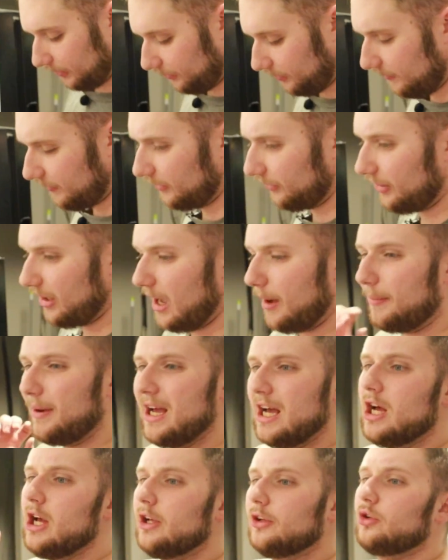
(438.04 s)
the stuff on top,
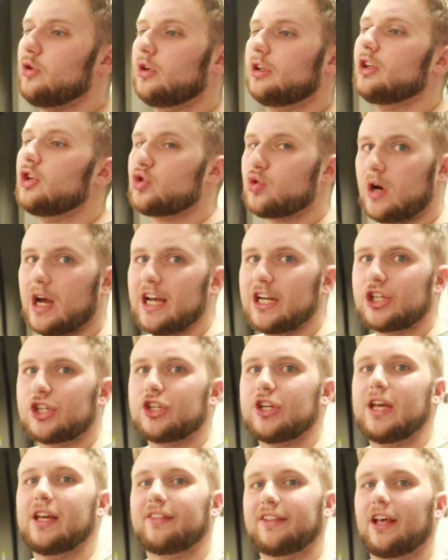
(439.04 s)
doing the dry
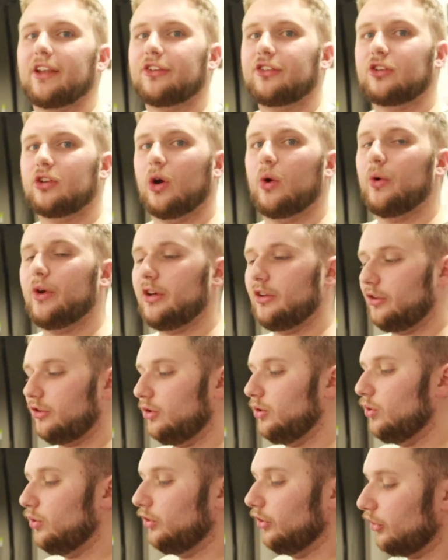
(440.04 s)
shake, that's going
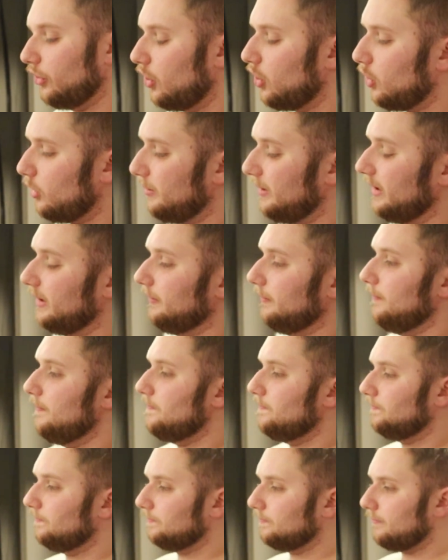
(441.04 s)
to determine,
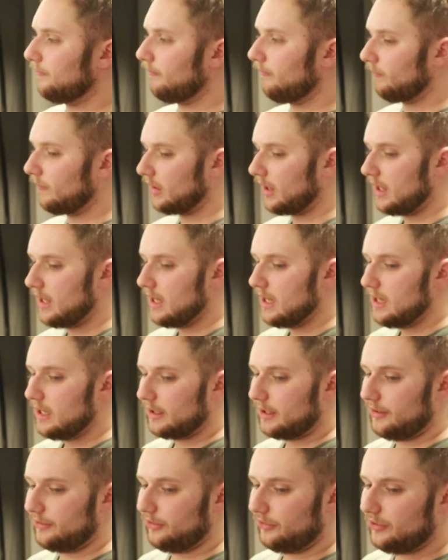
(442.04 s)

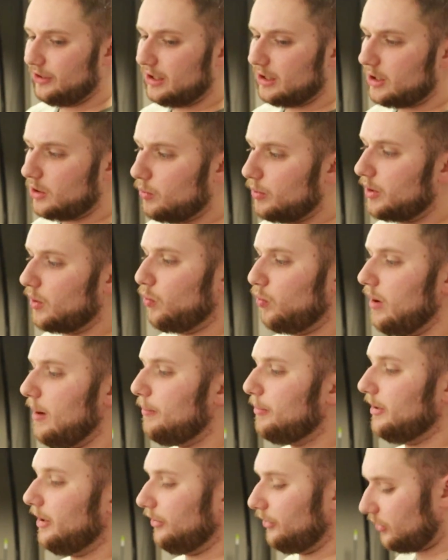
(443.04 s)
because it's not going to want to
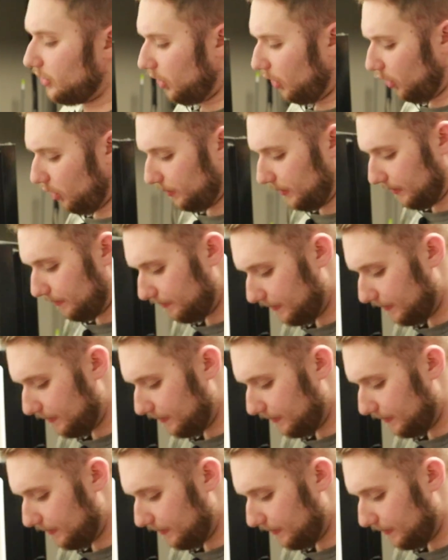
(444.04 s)
whip when it's cold, but